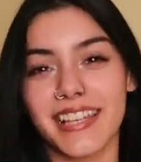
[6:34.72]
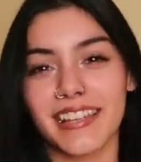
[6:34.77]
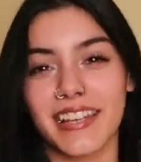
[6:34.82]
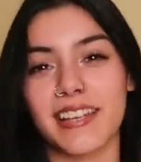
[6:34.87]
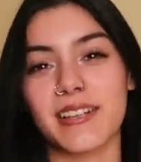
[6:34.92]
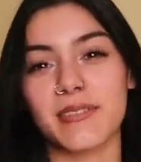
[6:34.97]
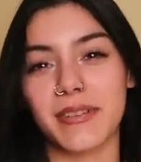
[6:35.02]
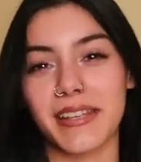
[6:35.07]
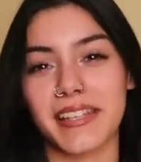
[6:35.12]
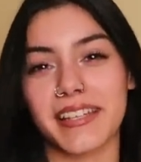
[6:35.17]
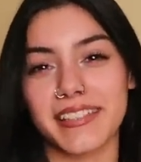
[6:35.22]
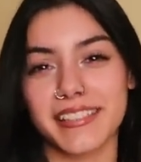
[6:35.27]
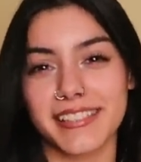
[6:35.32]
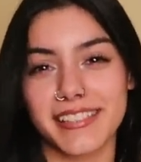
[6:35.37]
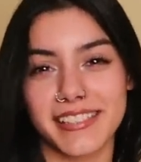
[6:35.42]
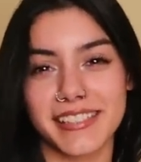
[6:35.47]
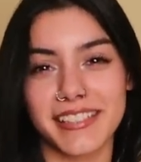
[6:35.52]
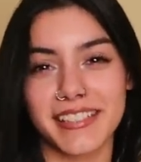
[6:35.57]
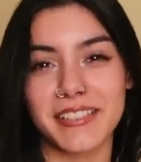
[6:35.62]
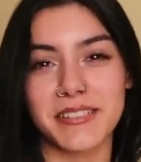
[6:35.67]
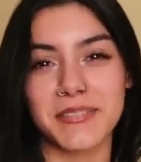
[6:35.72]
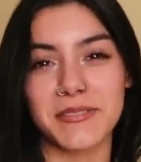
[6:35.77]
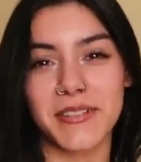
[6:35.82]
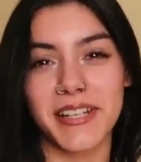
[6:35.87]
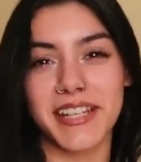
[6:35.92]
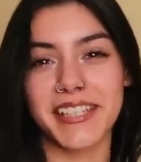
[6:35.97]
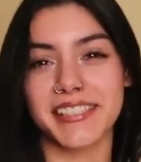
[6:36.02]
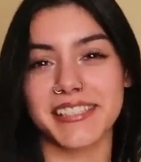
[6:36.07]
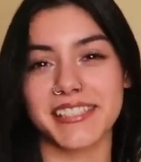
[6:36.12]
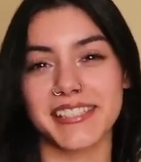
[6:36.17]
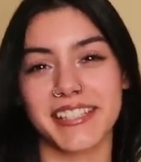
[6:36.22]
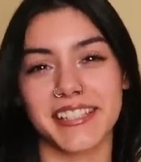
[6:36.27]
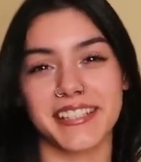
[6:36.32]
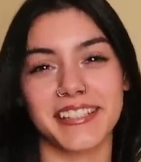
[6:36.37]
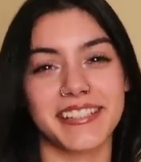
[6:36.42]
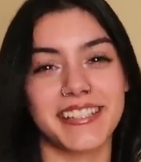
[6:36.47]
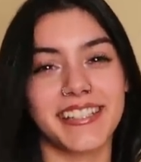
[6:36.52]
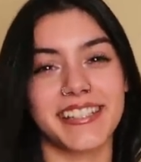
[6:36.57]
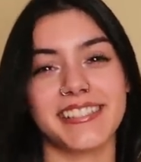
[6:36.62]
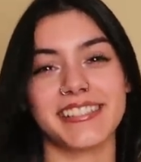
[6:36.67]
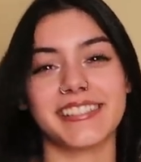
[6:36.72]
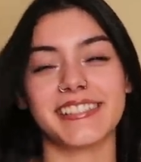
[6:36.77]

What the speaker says: at rating stuff. I suck.